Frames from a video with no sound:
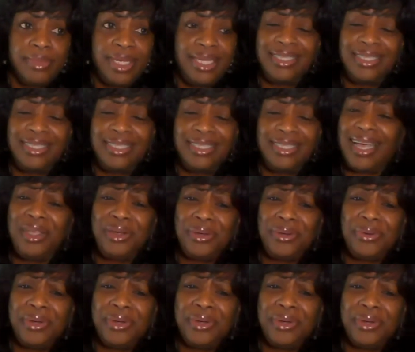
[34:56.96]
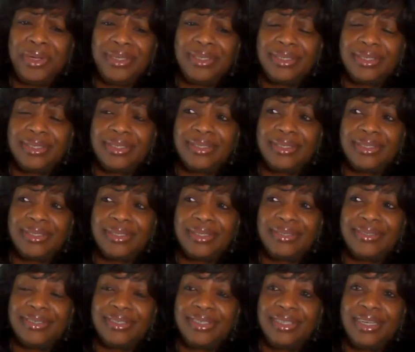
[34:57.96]
He said, how you doing?
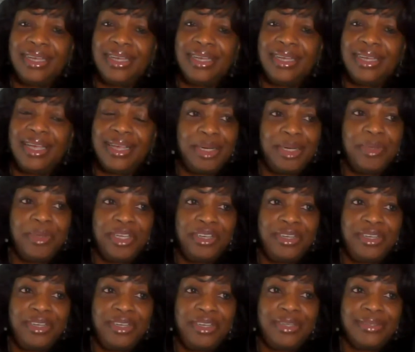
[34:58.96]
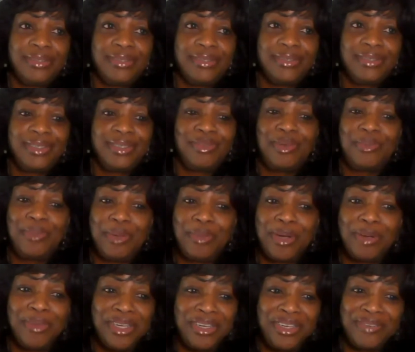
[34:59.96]
I said, I'm good.
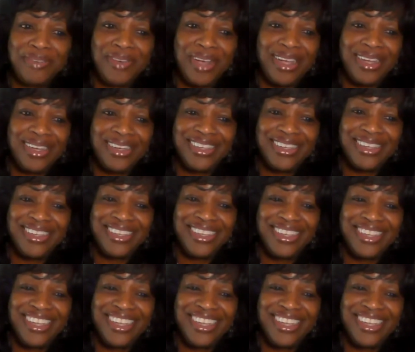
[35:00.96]
Remember, I'm good, right?